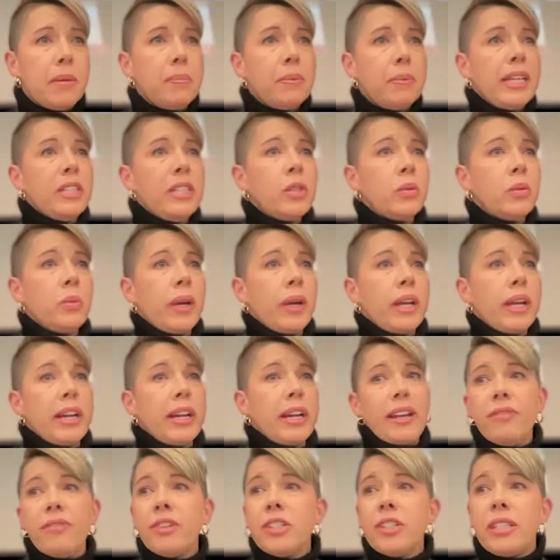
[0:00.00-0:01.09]
a place where
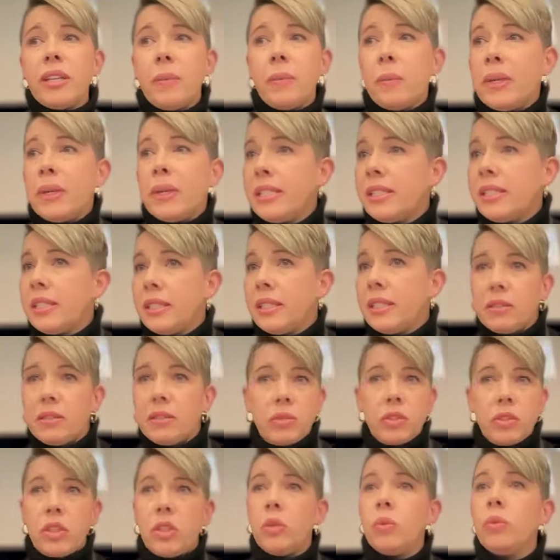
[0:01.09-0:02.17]
if for some reason
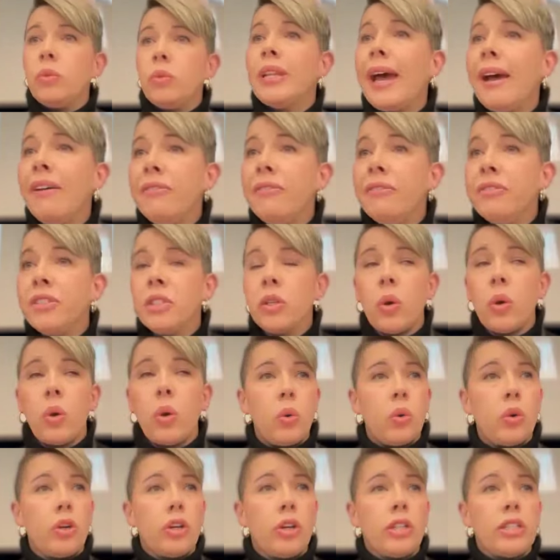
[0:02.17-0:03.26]
you left
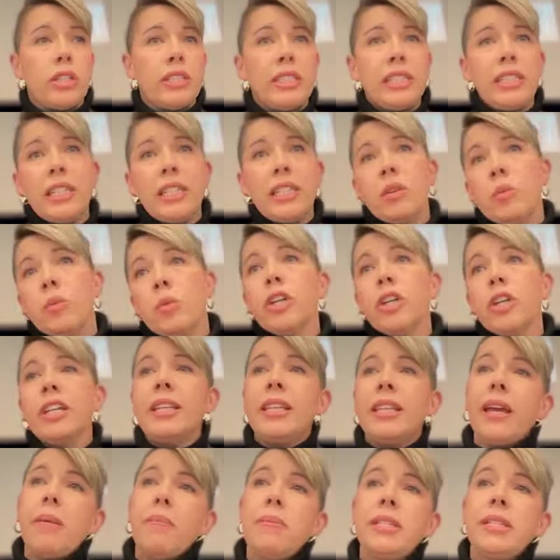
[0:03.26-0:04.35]
or didn't work
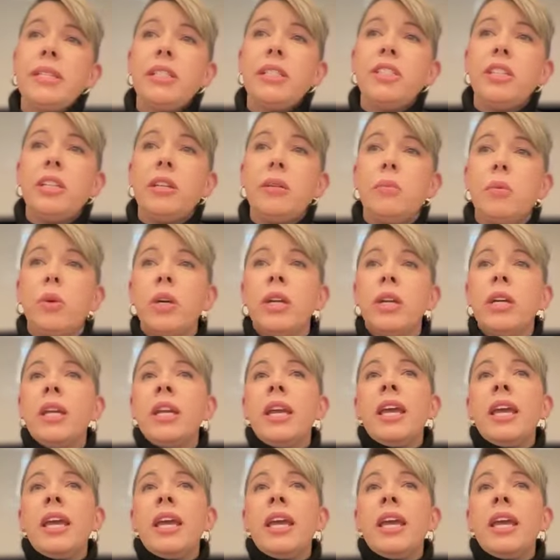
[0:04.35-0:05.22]
in that position anymore,